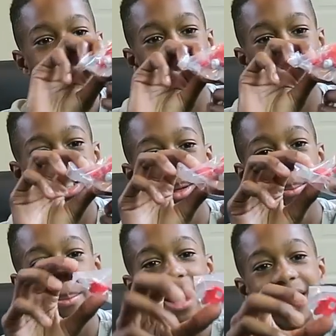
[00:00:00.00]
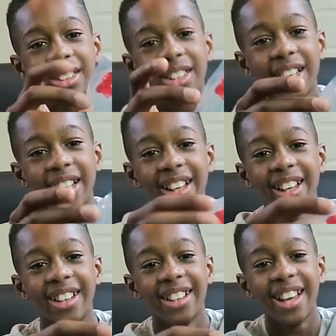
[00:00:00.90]
this looks
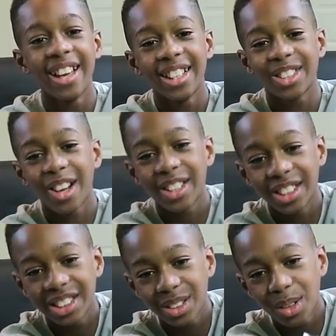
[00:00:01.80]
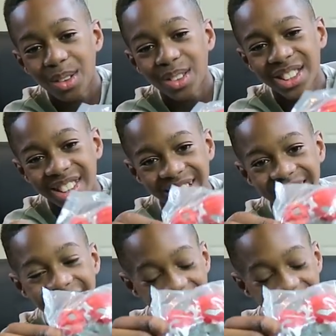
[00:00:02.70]
amazing. It's got the swords and